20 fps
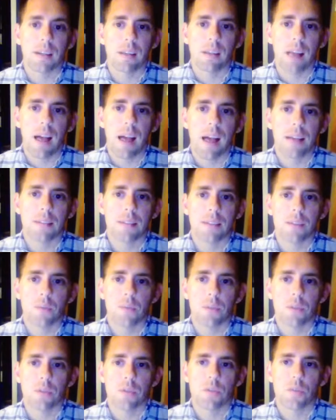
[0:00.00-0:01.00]
in class, as
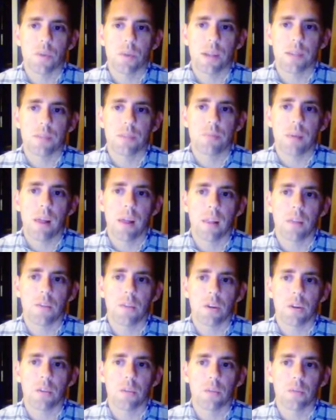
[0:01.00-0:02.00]
well as Dwayne Sprowlin's
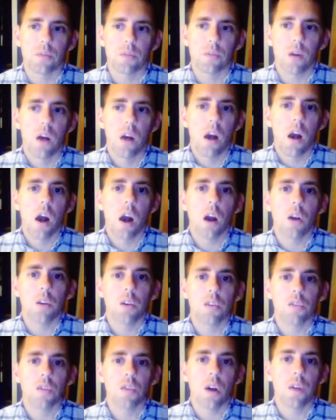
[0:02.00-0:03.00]
article, Are
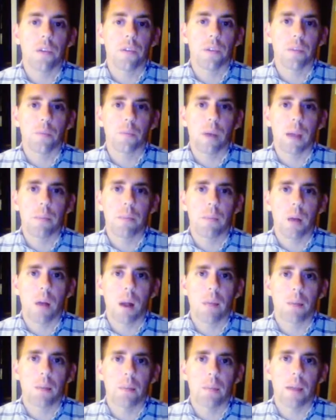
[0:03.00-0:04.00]
You Solving the Right
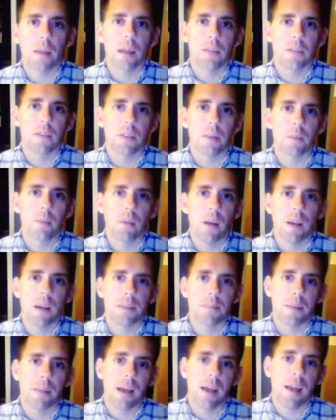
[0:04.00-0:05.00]
Problem? And I'll
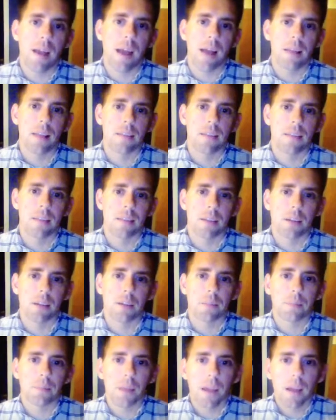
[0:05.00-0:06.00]
summarize my analysis here.
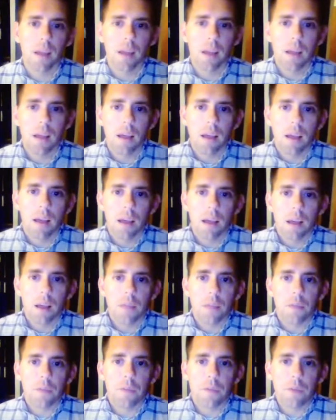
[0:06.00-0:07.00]

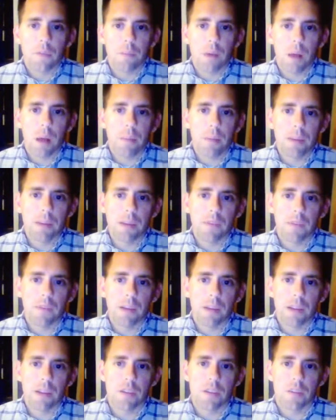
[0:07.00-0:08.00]
For the problem
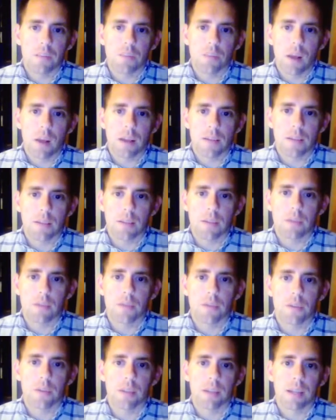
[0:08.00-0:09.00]
identification process, the
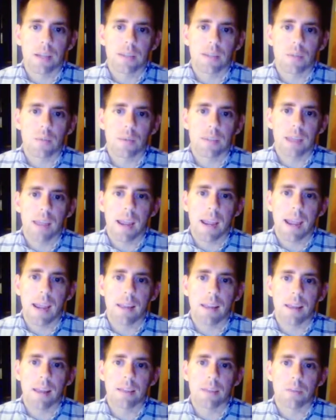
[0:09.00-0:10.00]
first thing I did was I
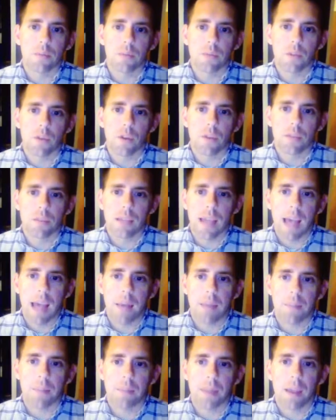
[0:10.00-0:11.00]
analyzed the results
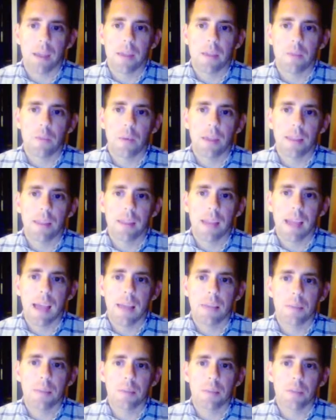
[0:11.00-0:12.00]
gap. And the way that
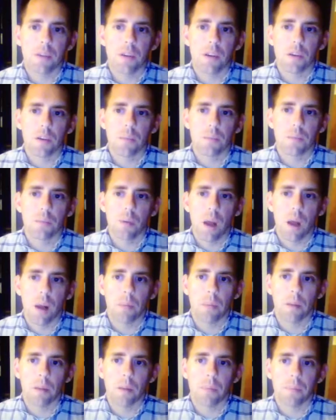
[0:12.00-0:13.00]
Kathy presented her
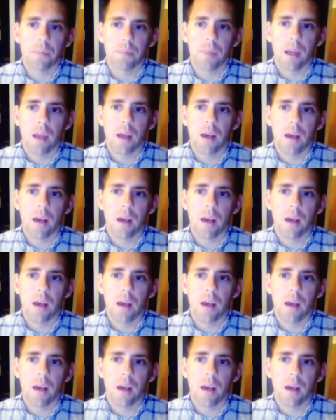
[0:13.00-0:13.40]
problem,